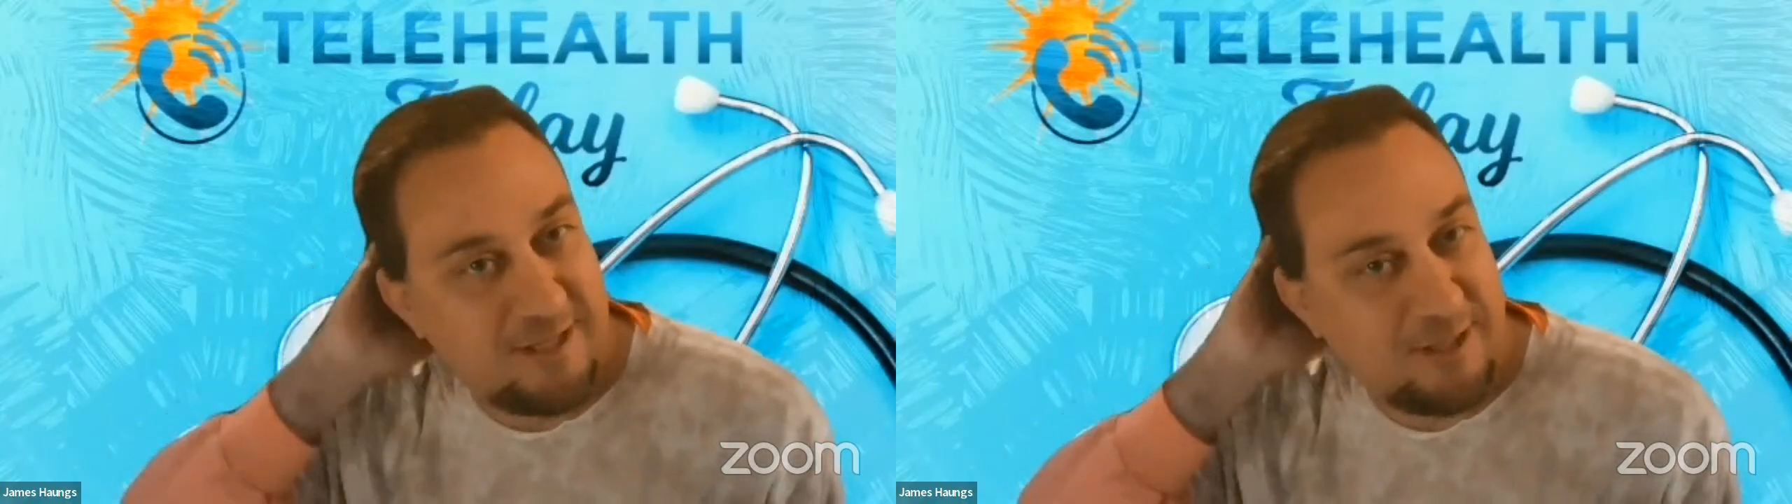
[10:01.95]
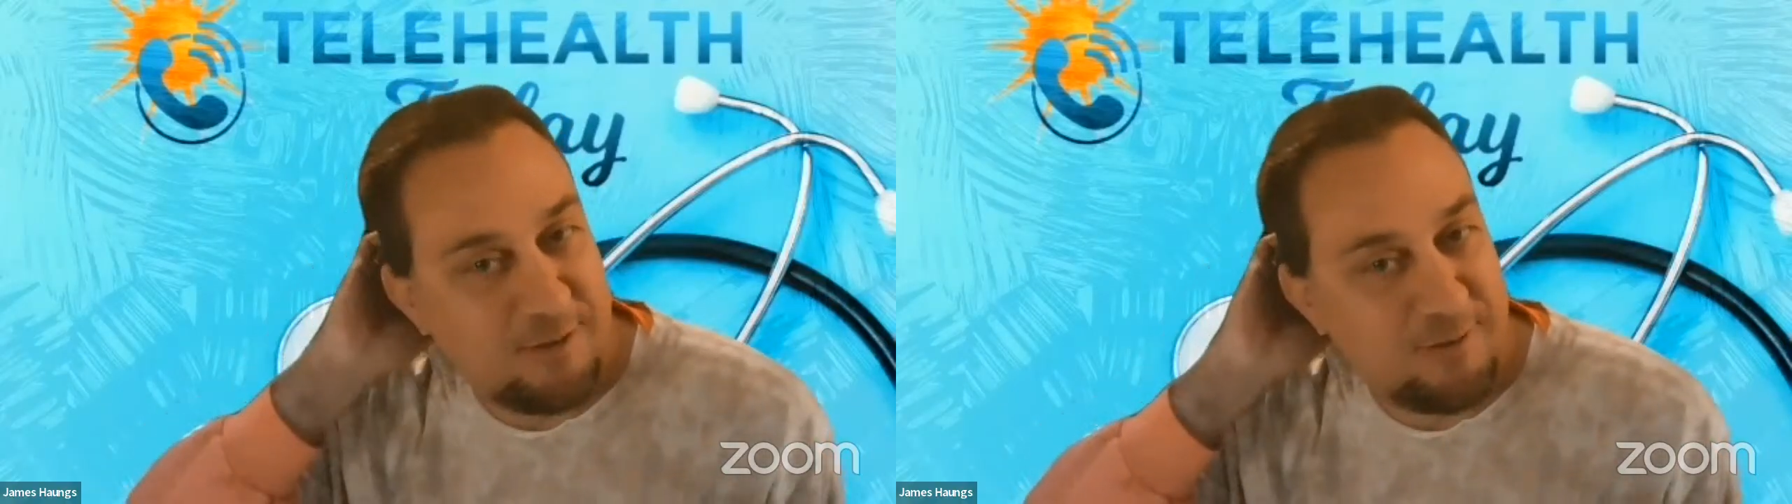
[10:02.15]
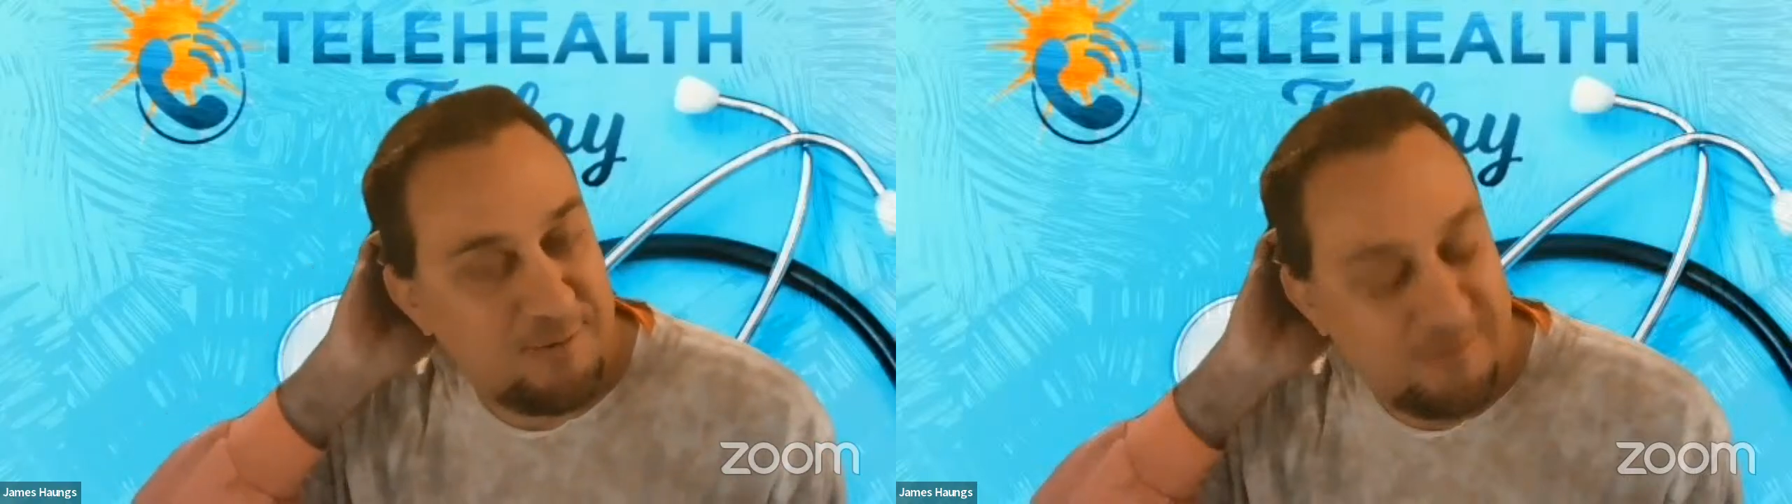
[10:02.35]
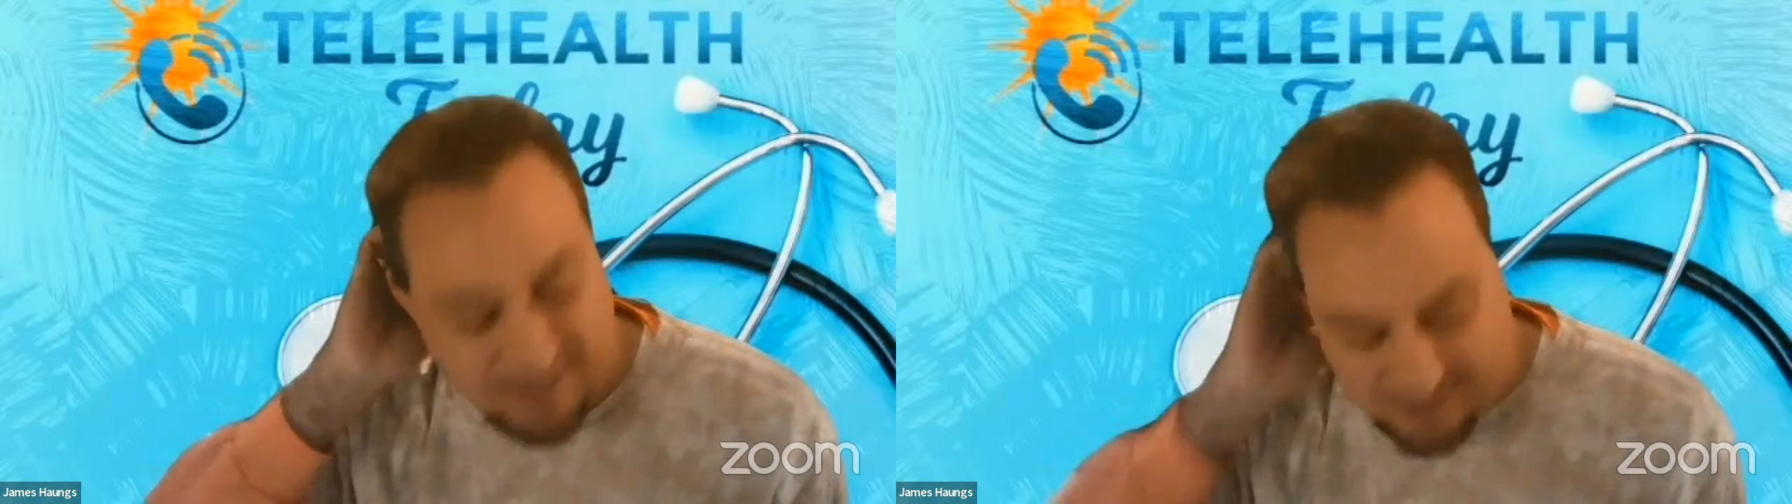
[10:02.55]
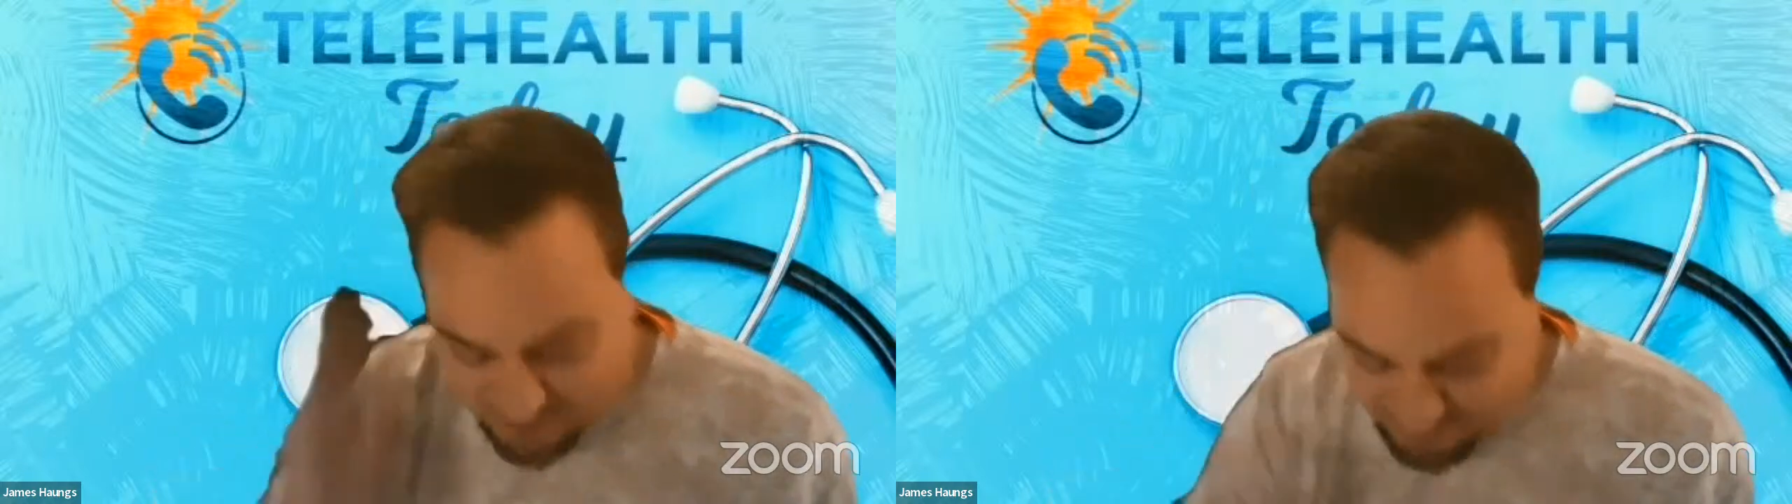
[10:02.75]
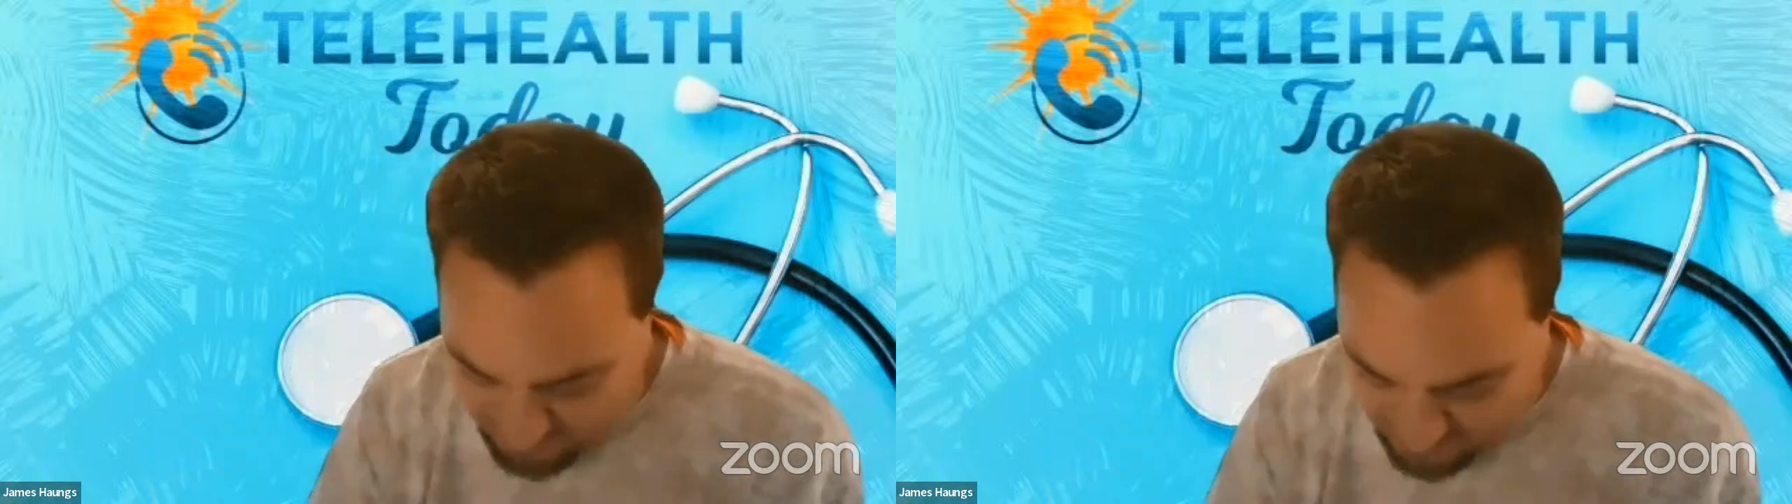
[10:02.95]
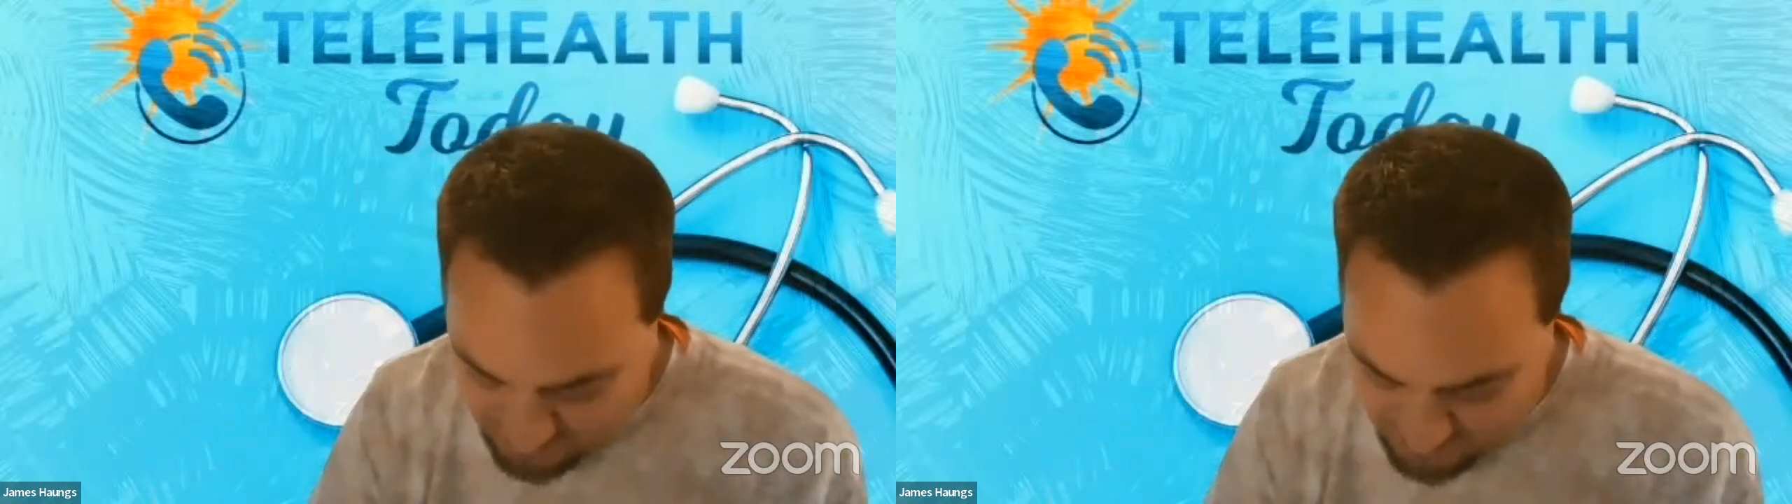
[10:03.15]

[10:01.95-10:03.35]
you. Thank you for